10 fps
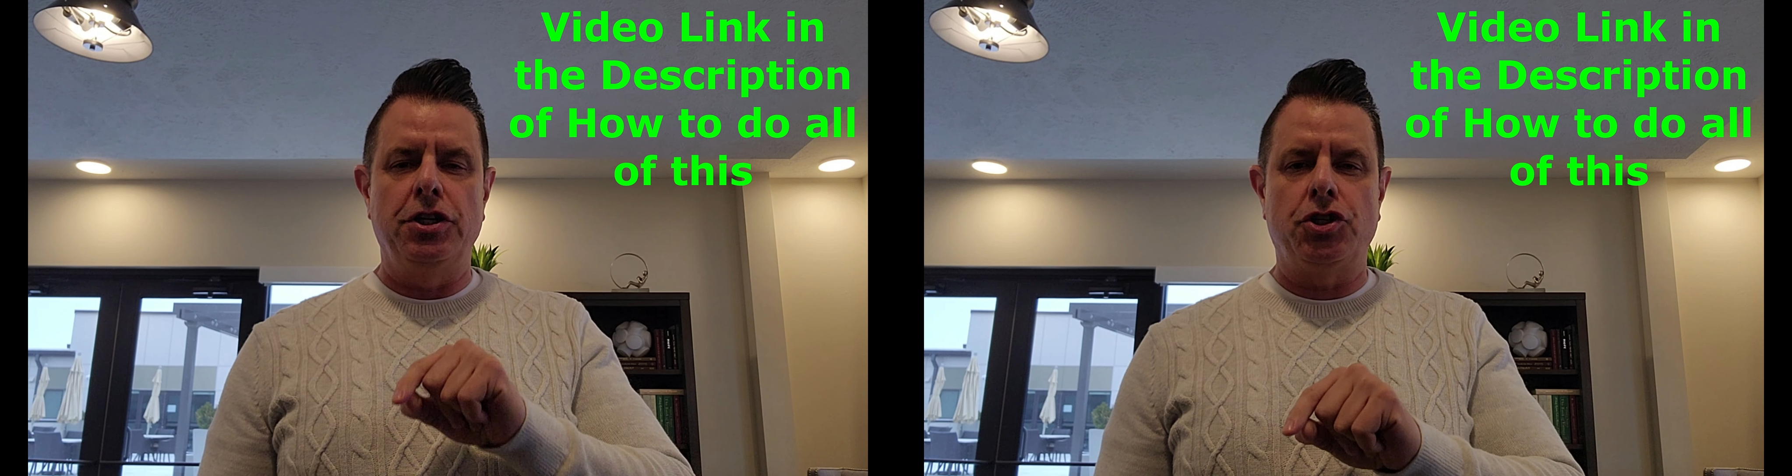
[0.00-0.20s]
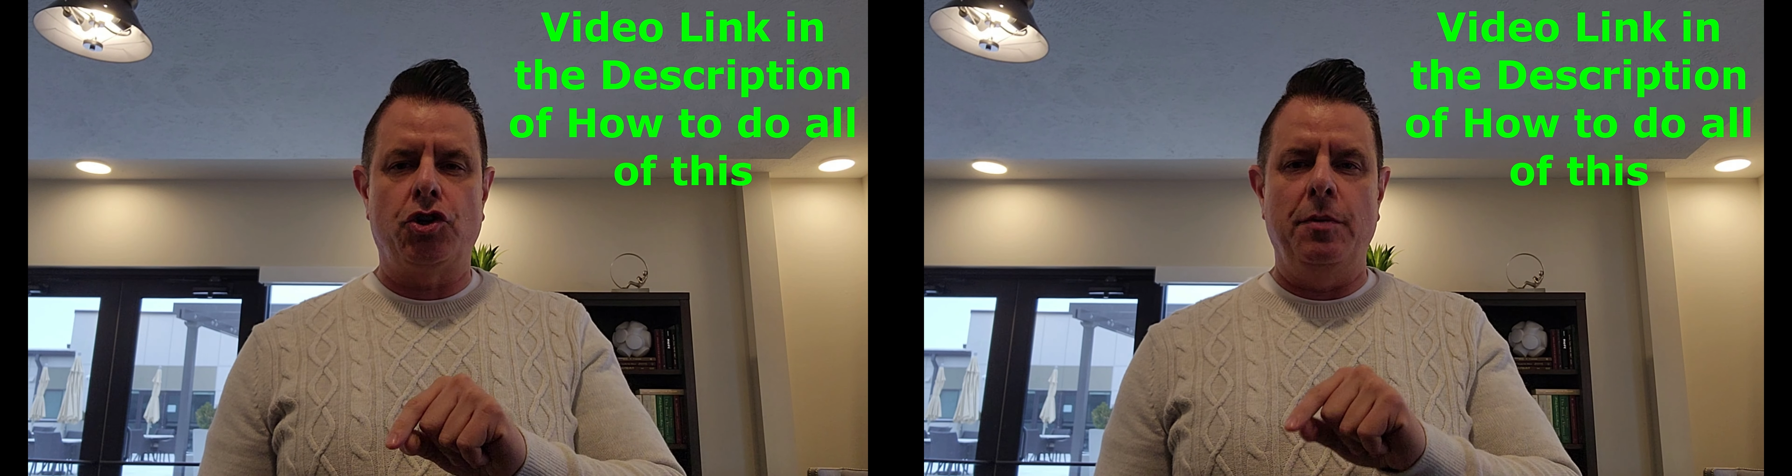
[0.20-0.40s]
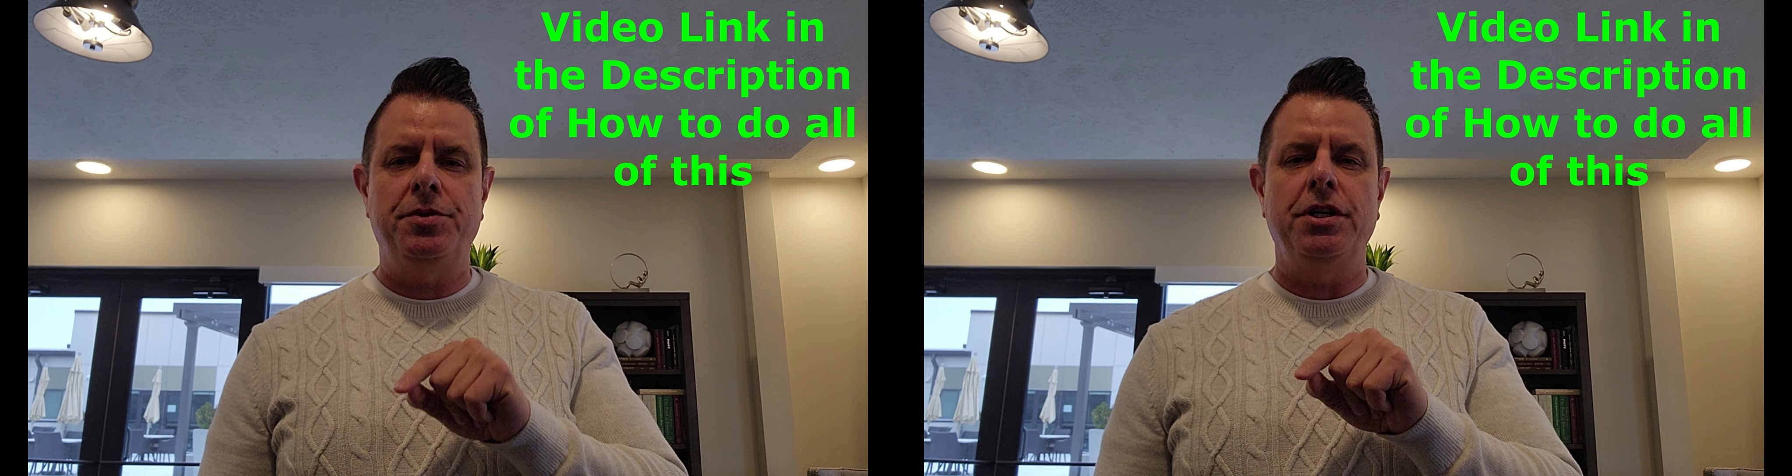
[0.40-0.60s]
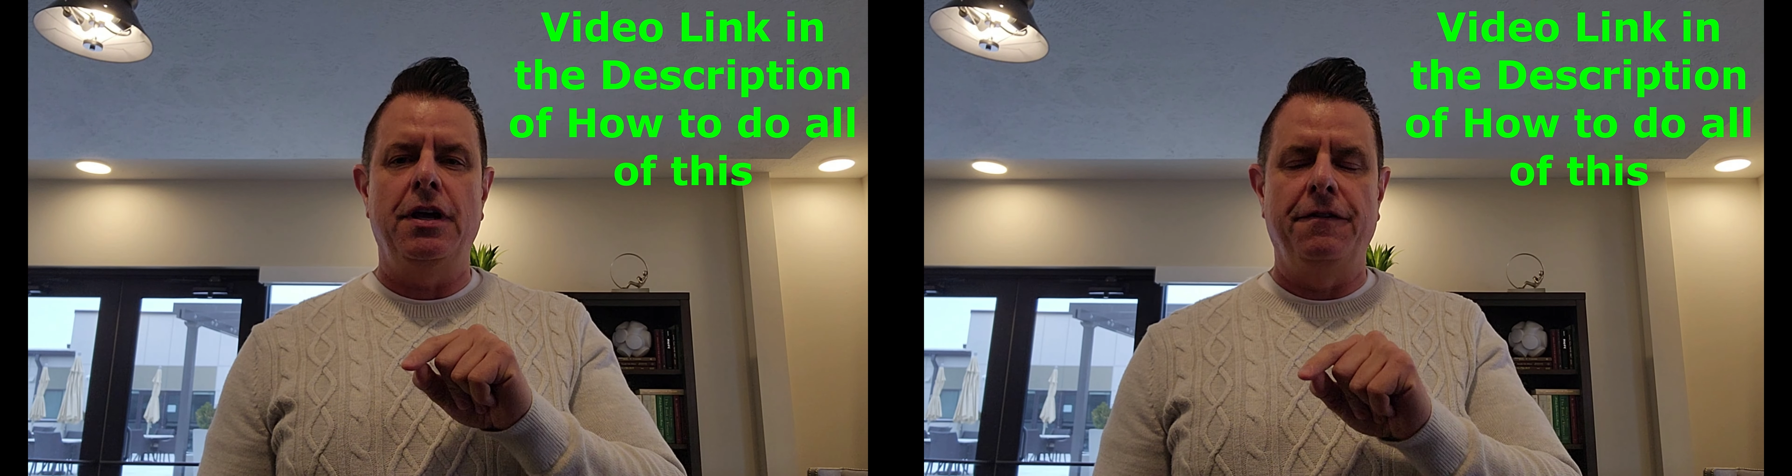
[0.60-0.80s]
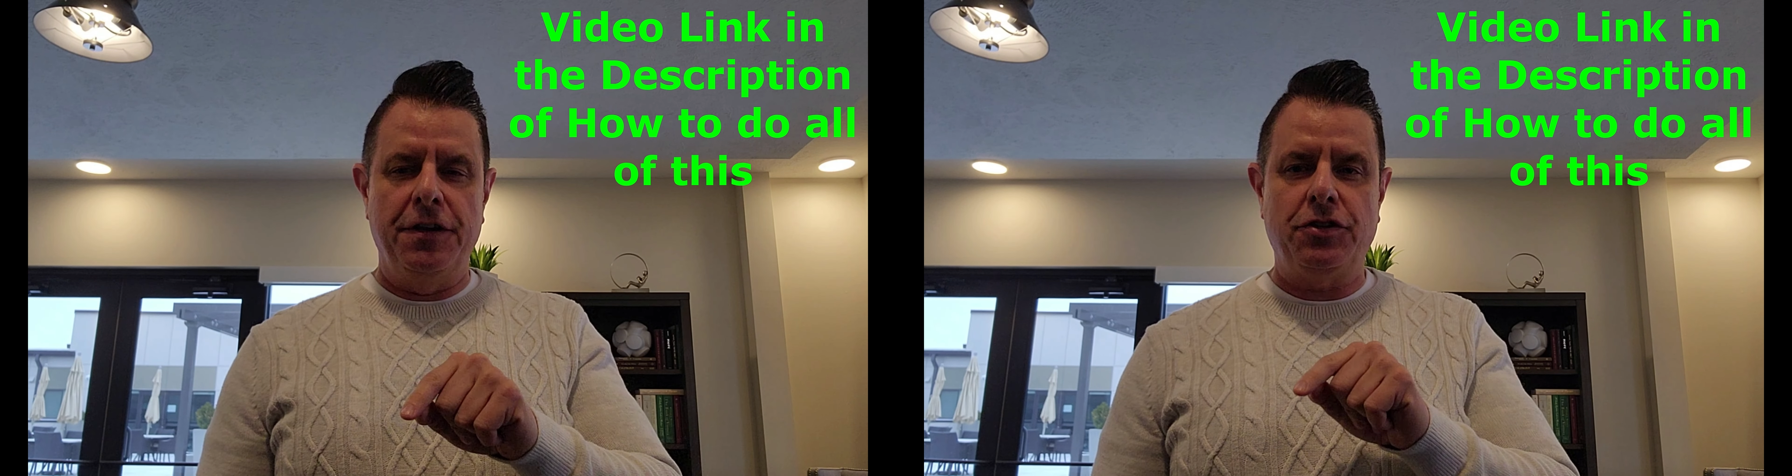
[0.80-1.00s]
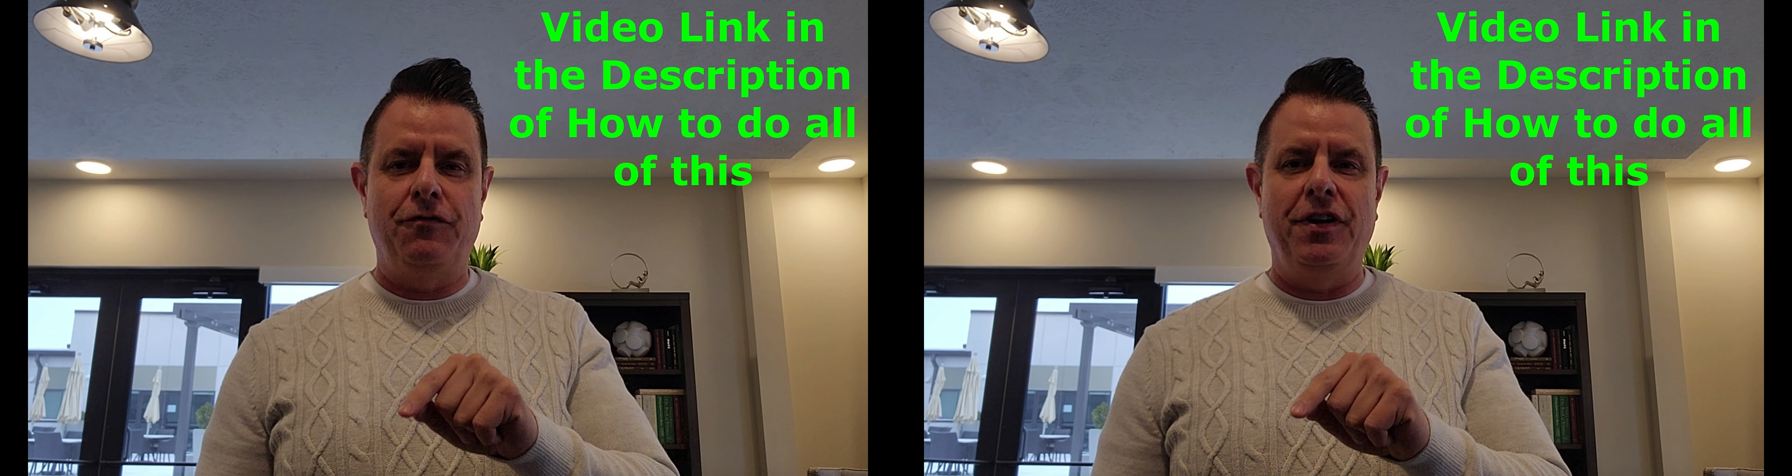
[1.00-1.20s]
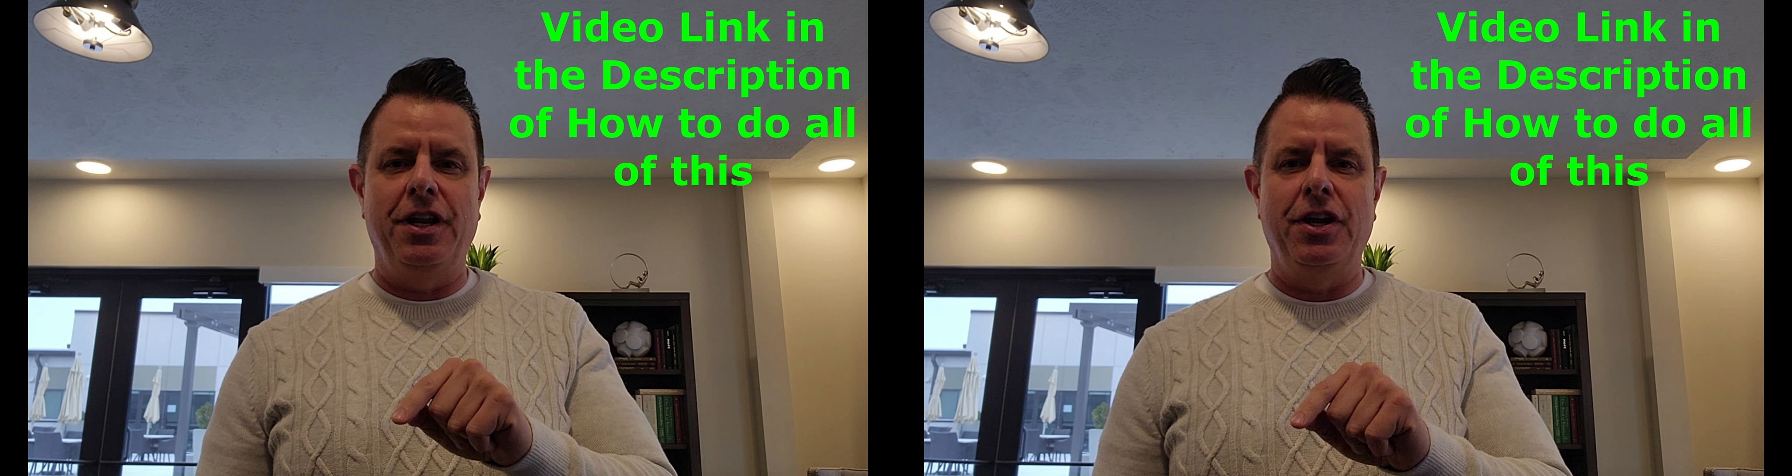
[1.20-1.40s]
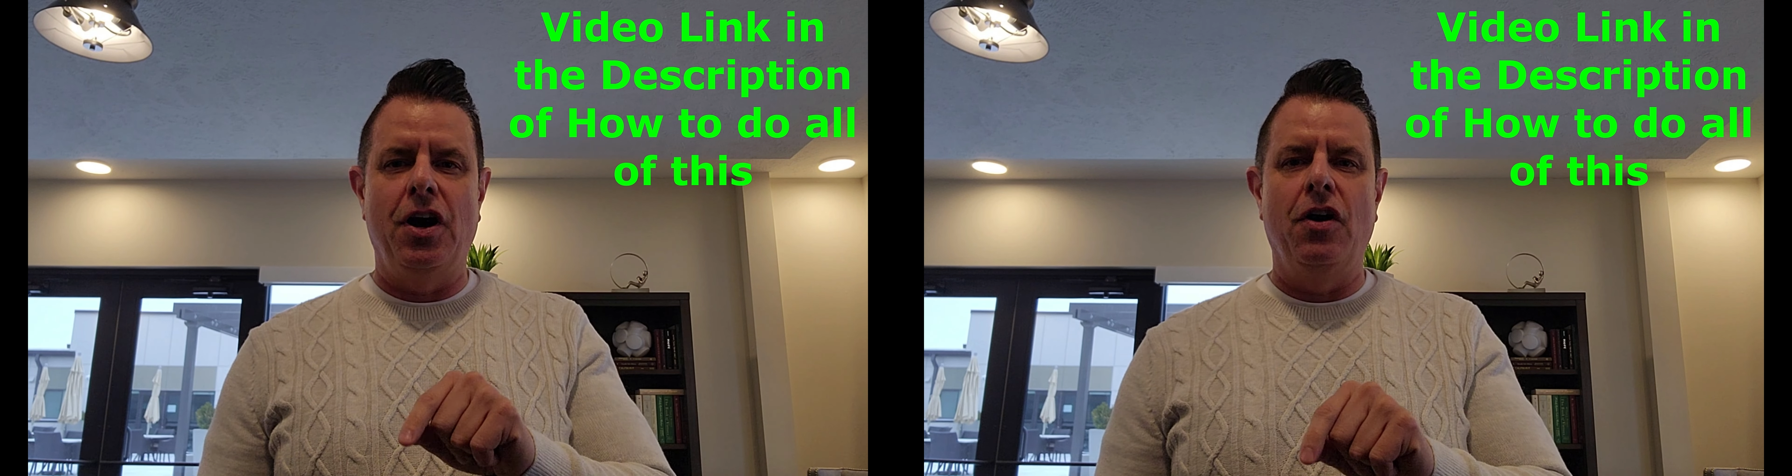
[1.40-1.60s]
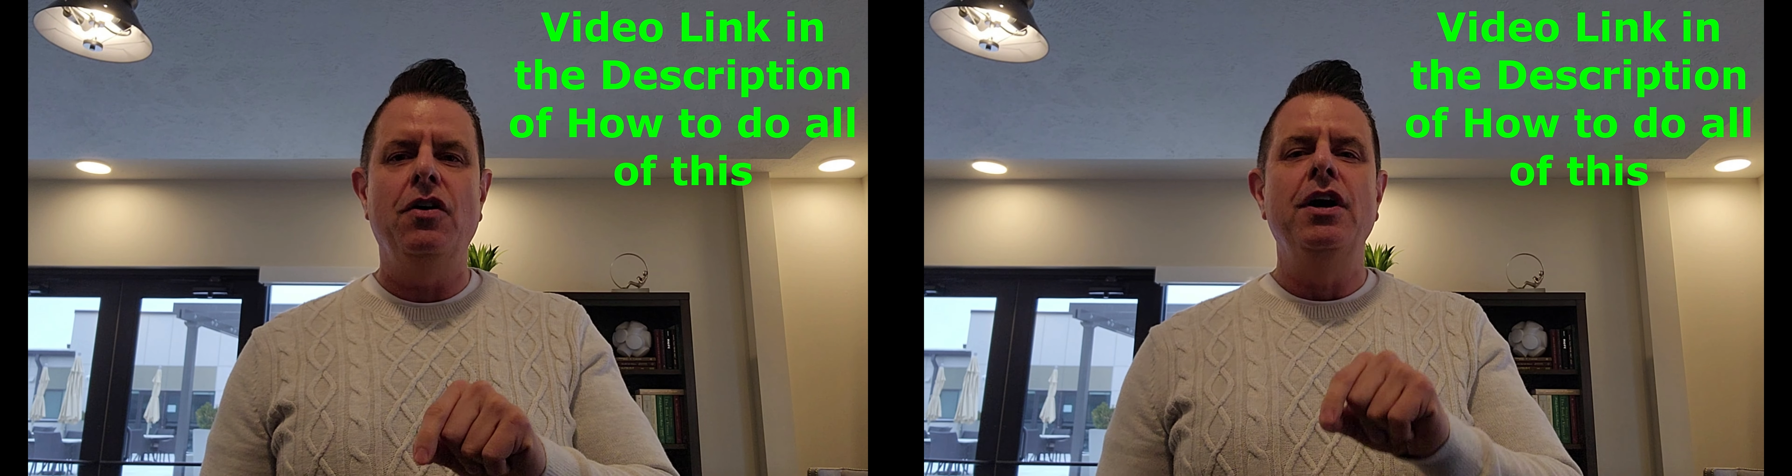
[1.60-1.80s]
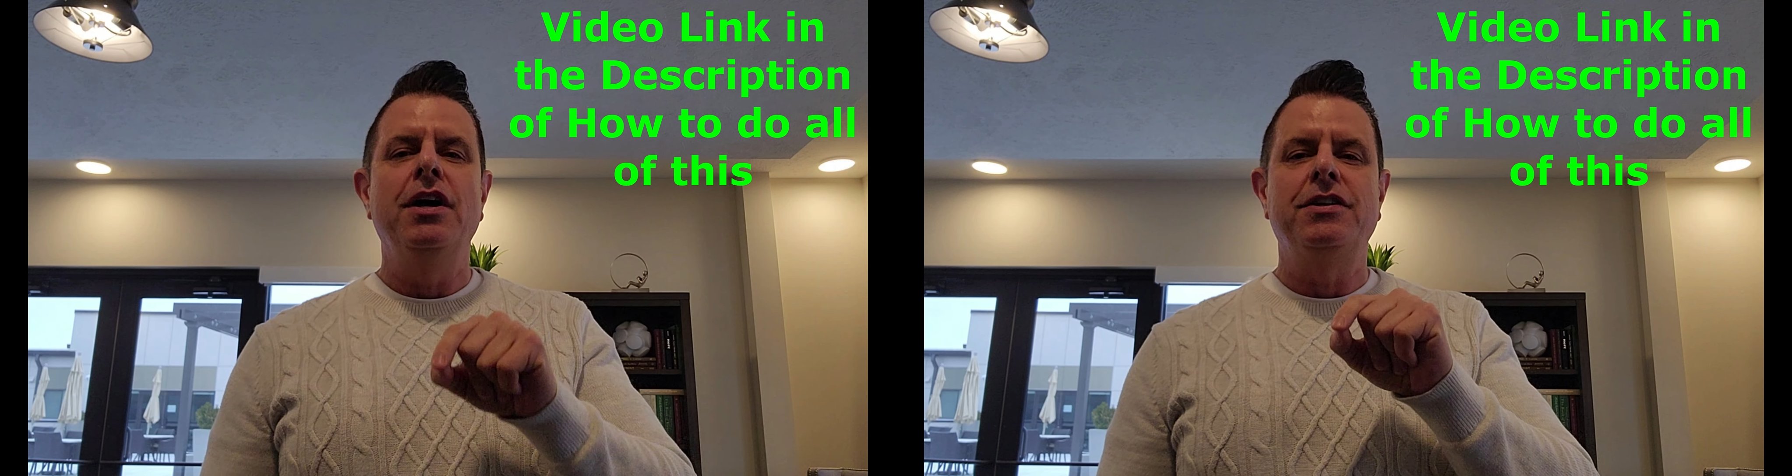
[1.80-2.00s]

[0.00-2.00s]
description of this video